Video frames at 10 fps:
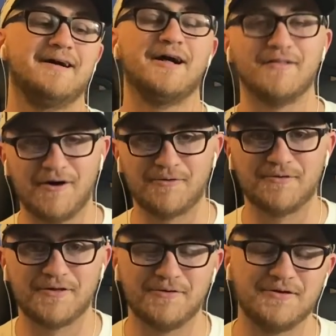along
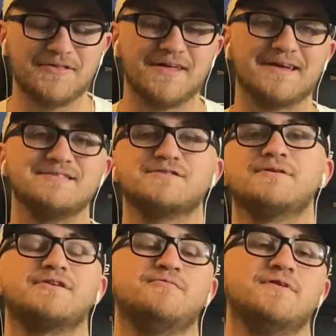with who you think is
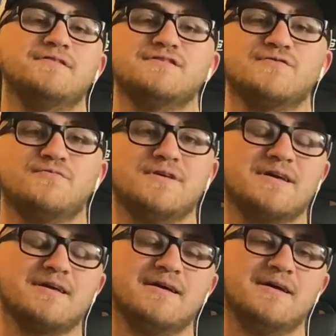going to win this week.